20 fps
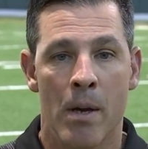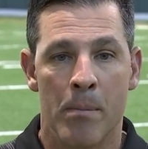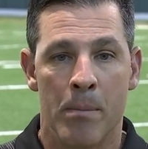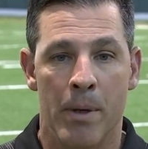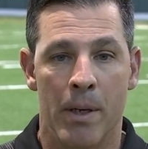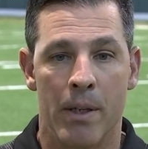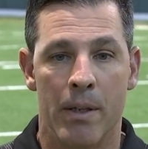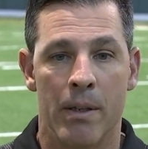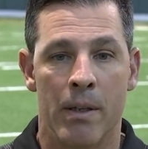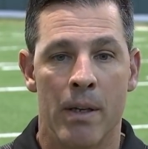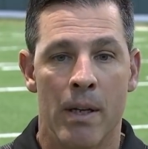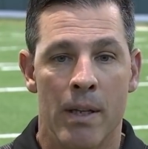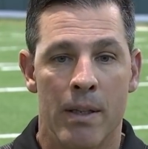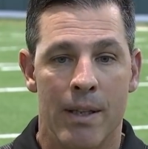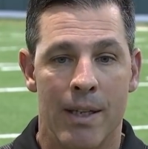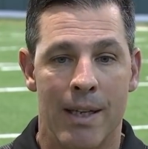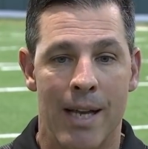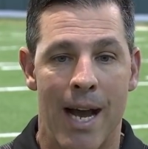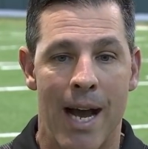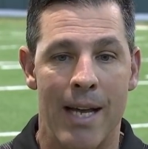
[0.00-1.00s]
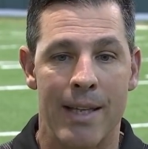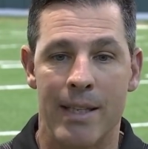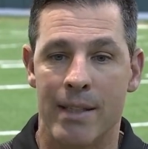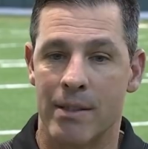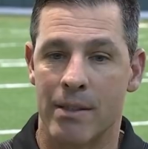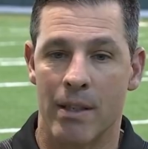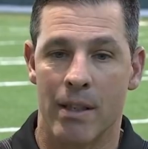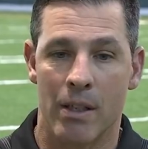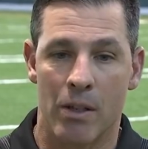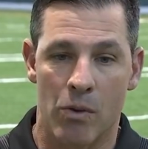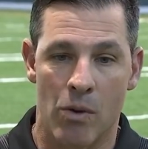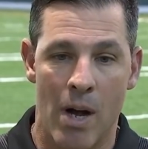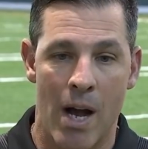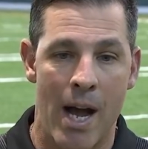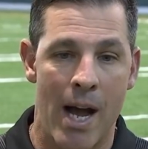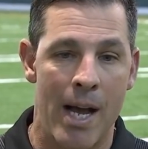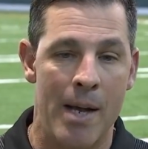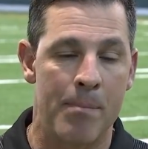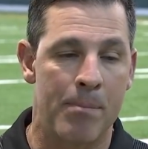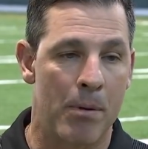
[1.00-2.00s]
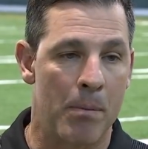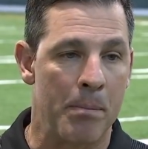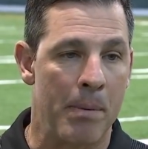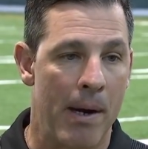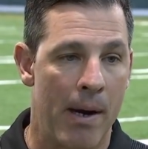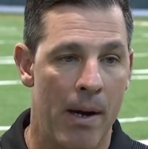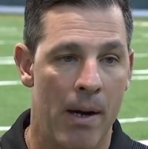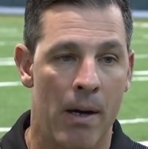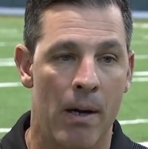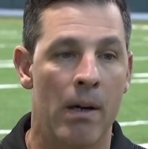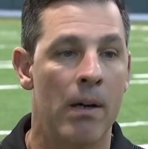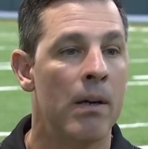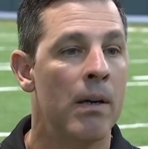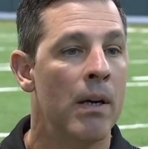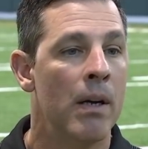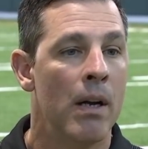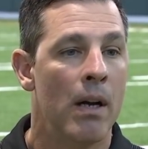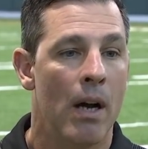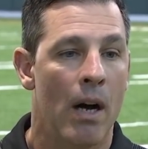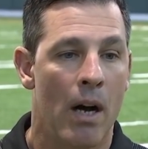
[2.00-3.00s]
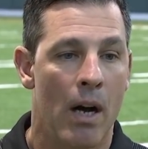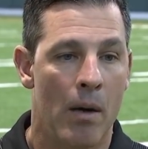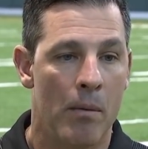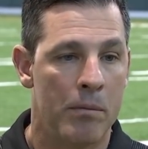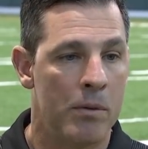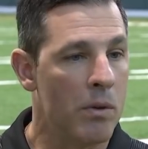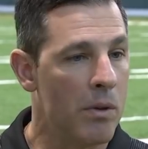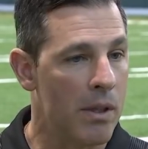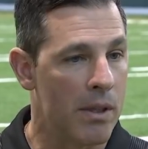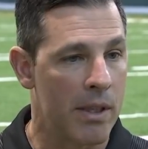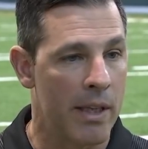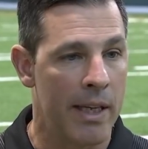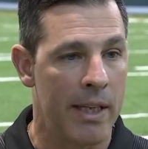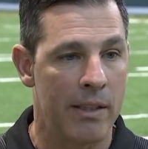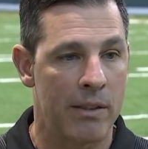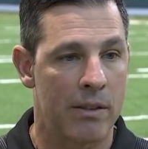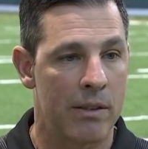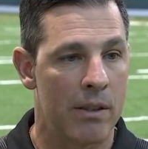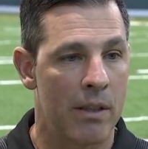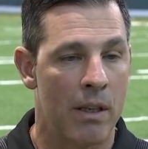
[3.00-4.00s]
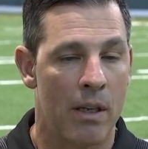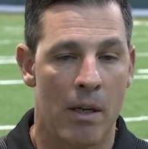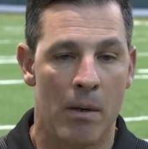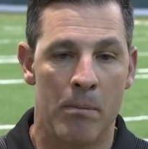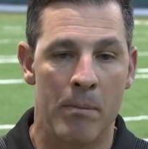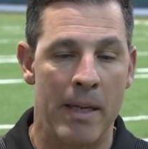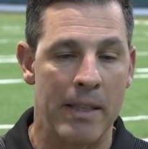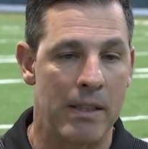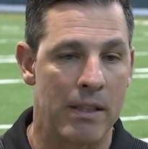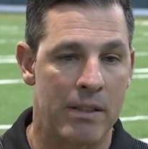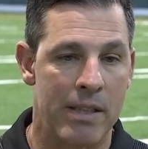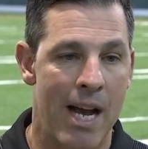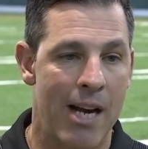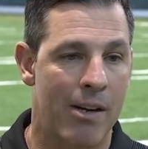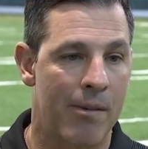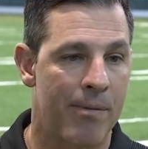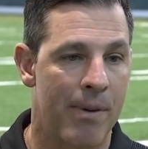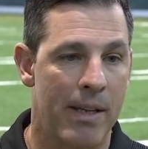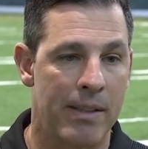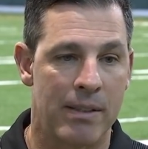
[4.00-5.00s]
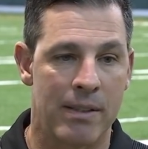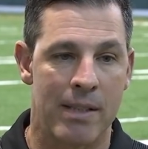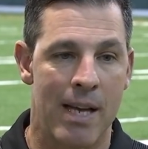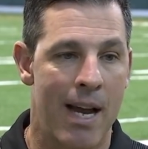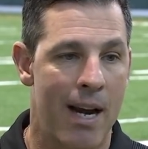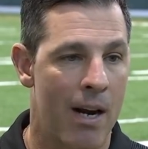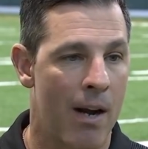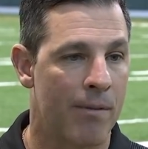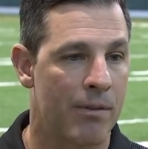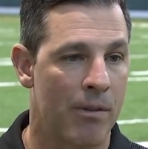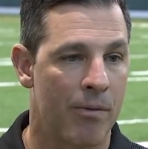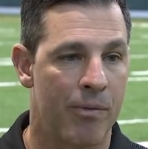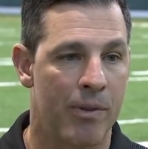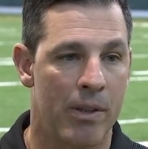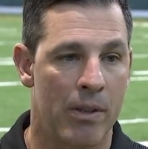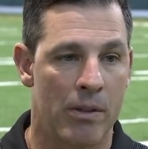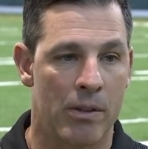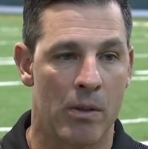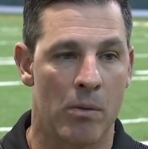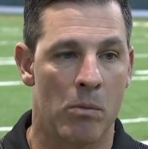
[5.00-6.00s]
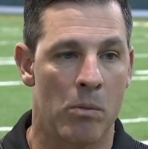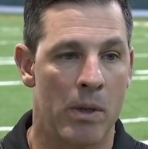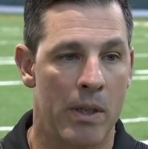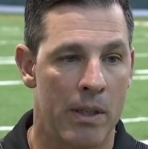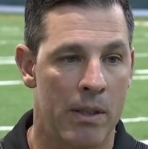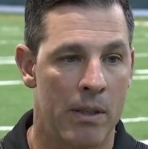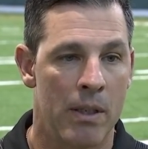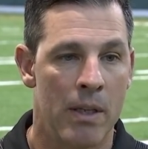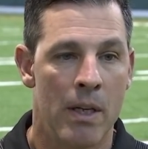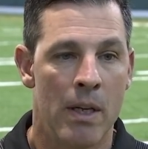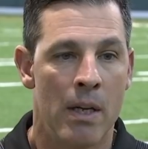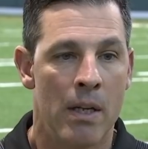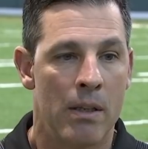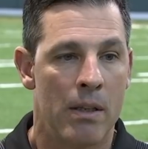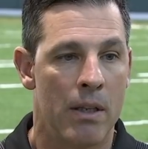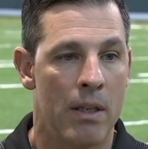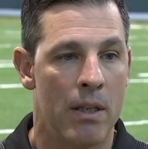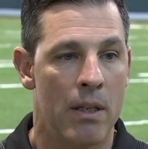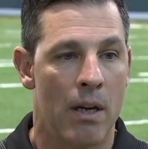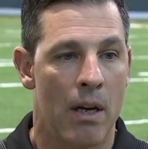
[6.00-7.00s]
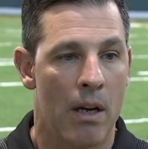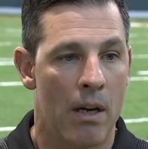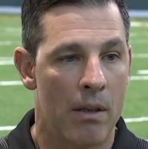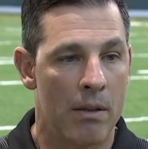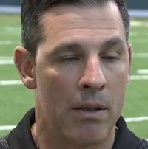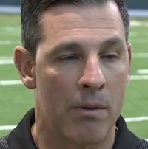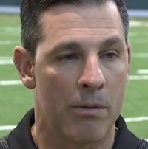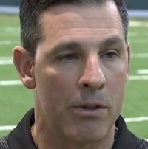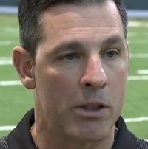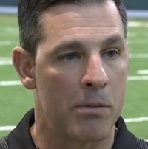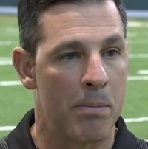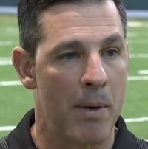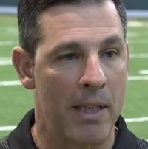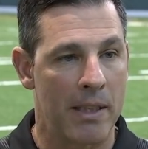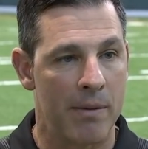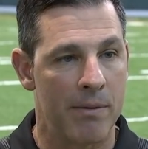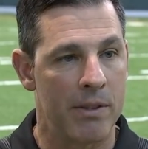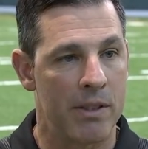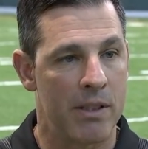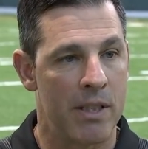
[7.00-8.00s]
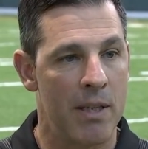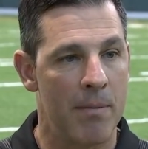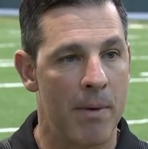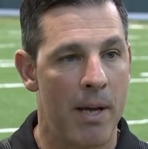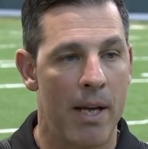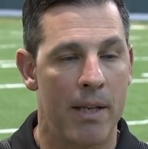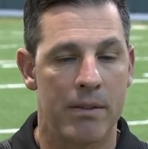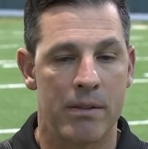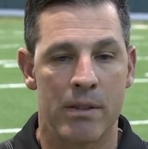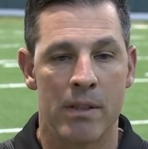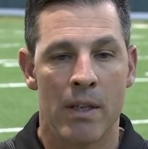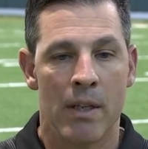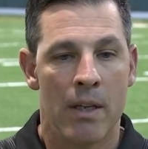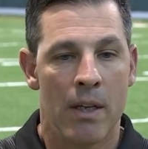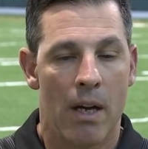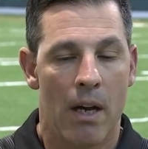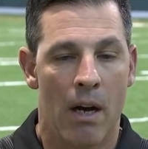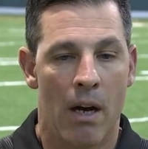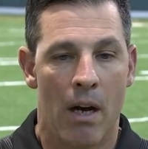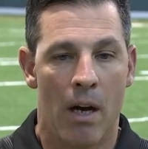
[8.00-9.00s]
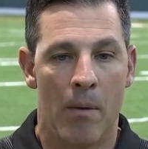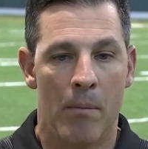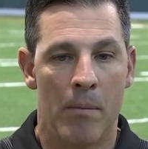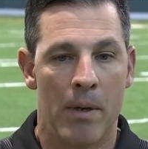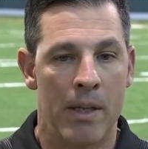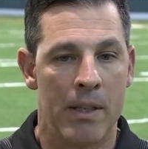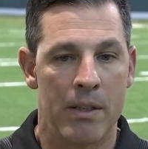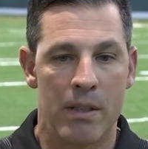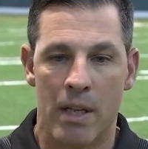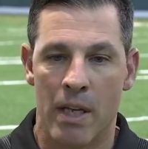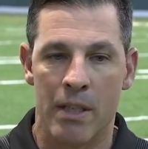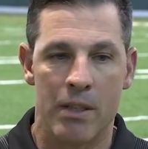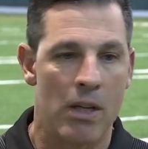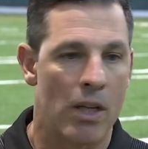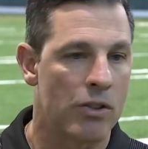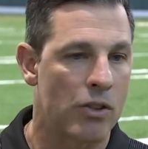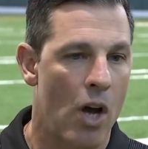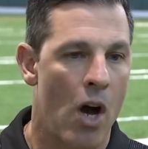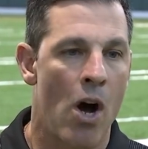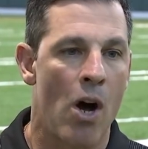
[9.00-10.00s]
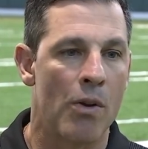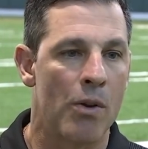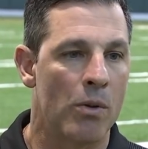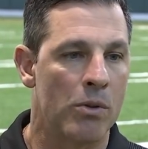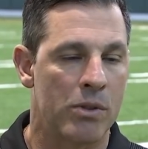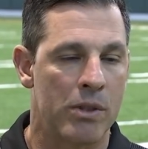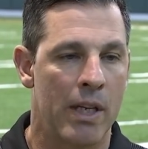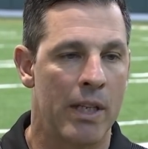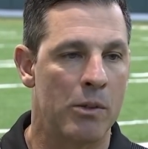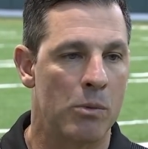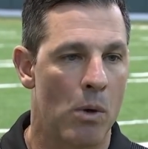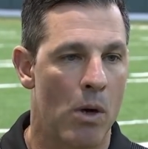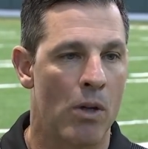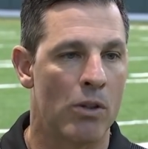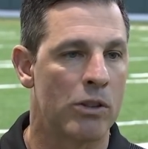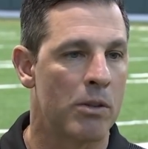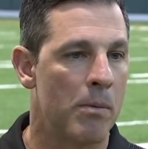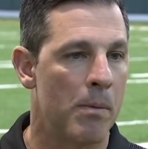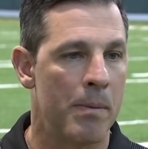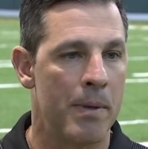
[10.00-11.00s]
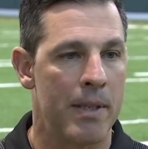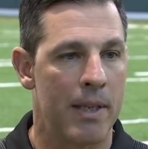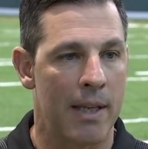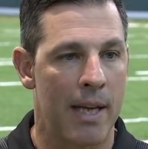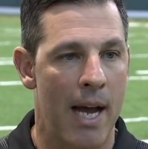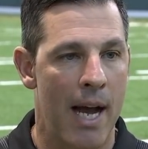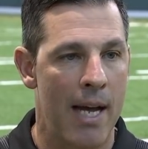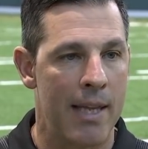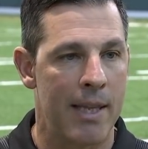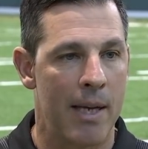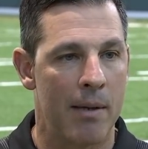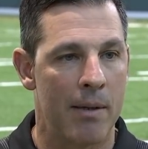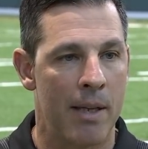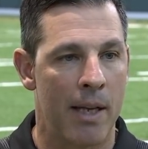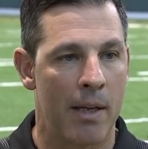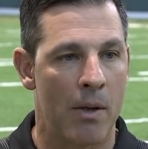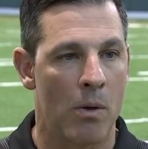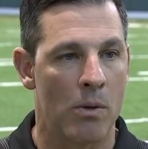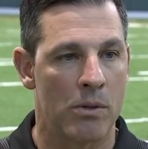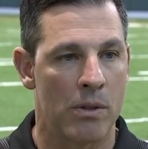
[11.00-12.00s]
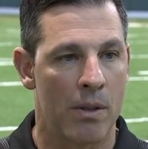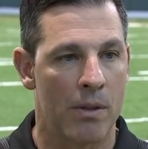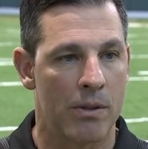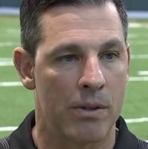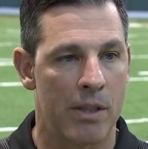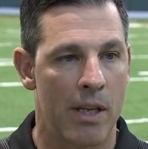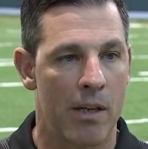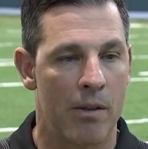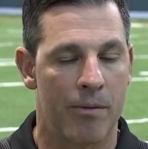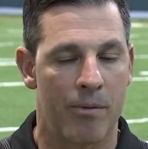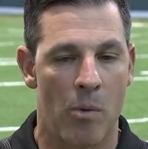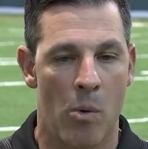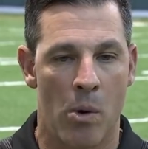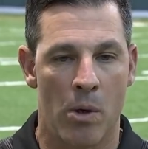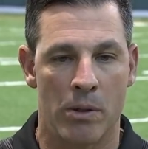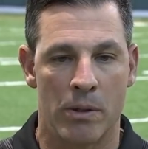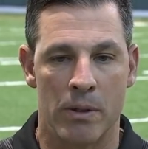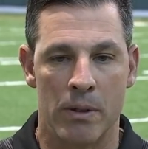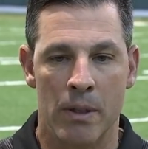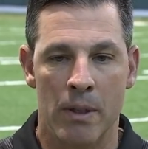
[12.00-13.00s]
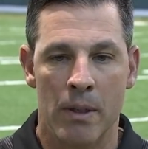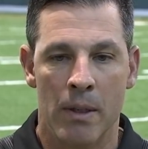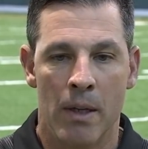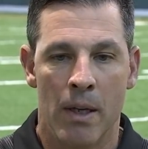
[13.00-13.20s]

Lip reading: But the guy that's going to grind, prepare, do the things, make the sacrifices on and off the field to win the respect of his teammates, and does all those things will ultimately be the guy that goes under center for us.